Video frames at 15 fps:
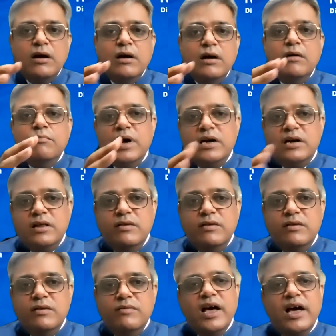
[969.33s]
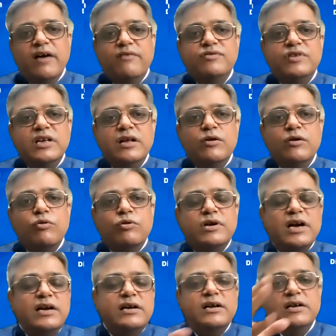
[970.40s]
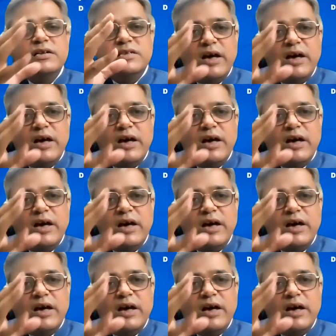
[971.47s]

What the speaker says: but we have seen Rotaractors